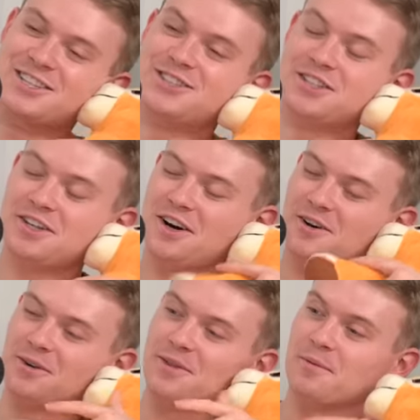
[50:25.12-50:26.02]
do you
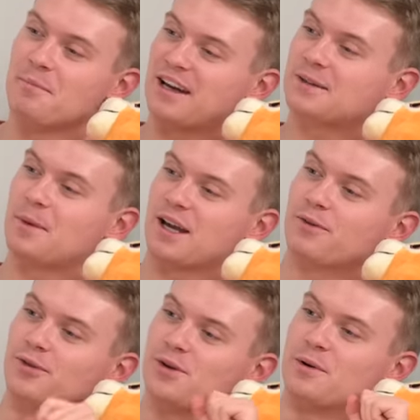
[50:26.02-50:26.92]
know the mega, mega
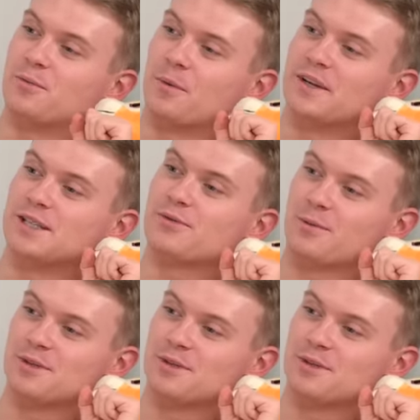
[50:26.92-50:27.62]
fuming woman is from